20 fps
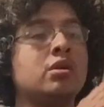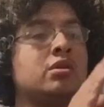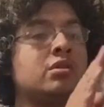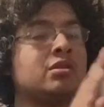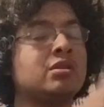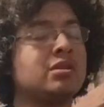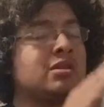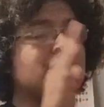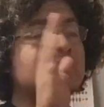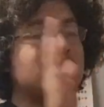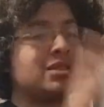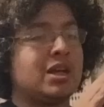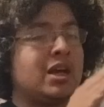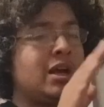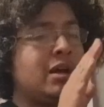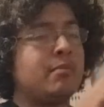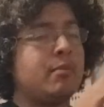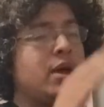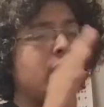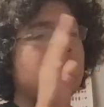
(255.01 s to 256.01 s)
and this
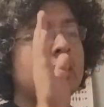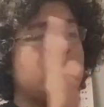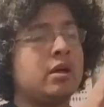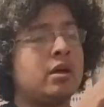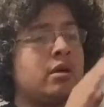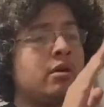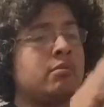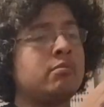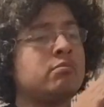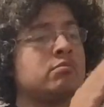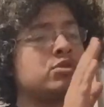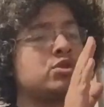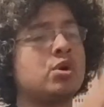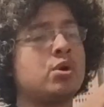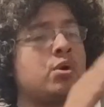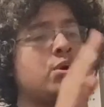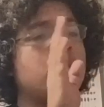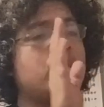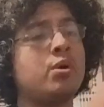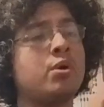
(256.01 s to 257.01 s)
time I'm
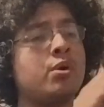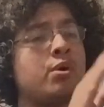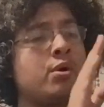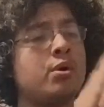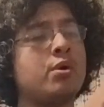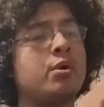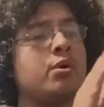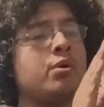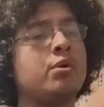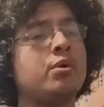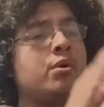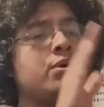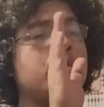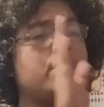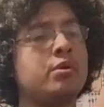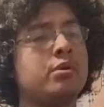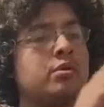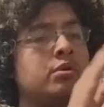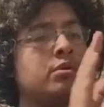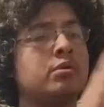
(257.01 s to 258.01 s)

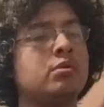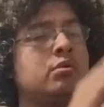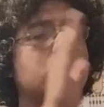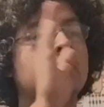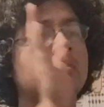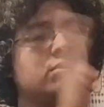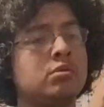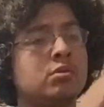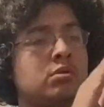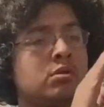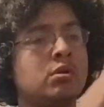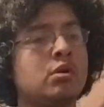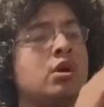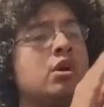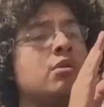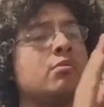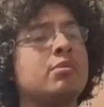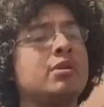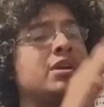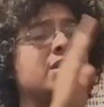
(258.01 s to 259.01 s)
torn,
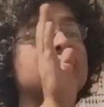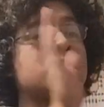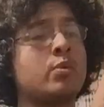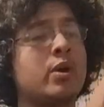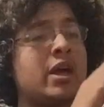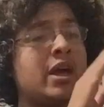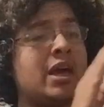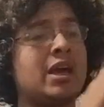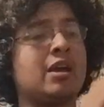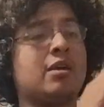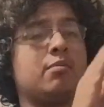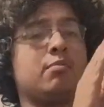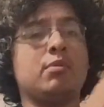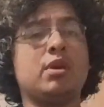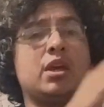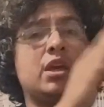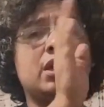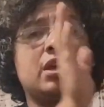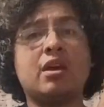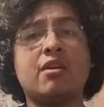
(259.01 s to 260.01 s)
please wake
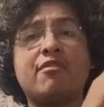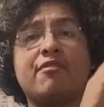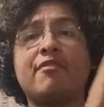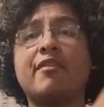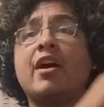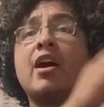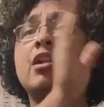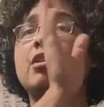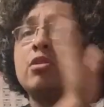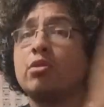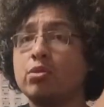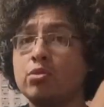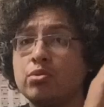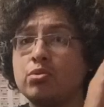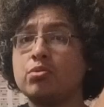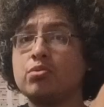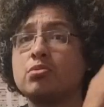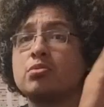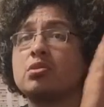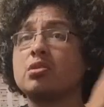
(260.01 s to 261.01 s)
me if I
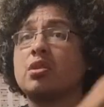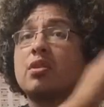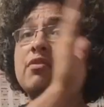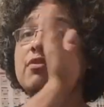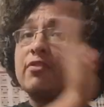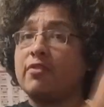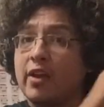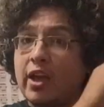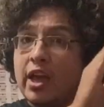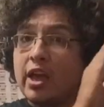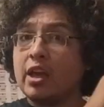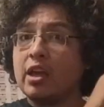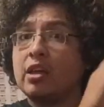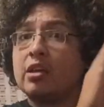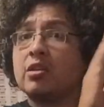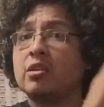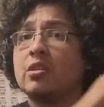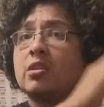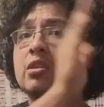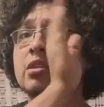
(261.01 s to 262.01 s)
lose the
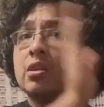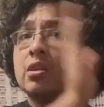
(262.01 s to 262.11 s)
faith.